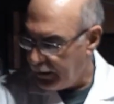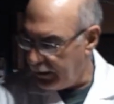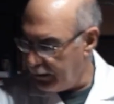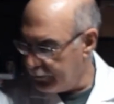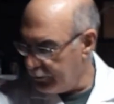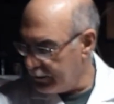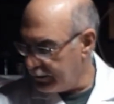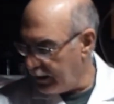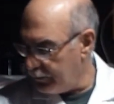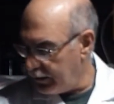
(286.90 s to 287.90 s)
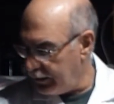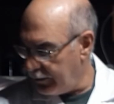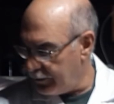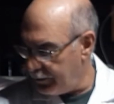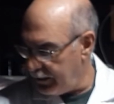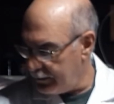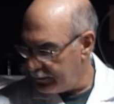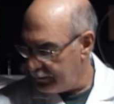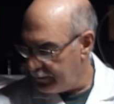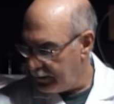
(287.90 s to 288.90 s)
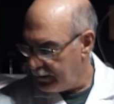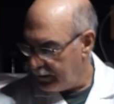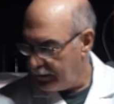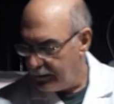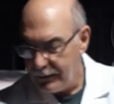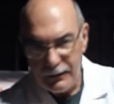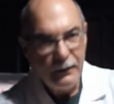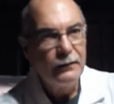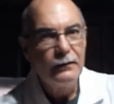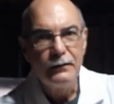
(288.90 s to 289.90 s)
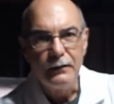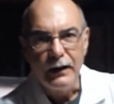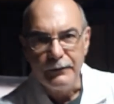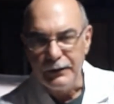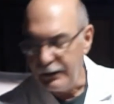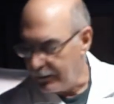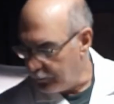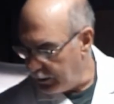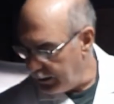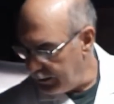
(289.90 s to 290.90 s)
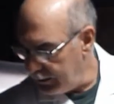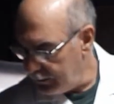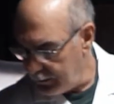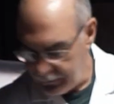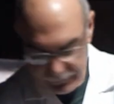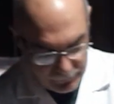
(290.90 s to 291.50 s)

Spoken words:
And I'll do the same with the other piece. I have it here at one end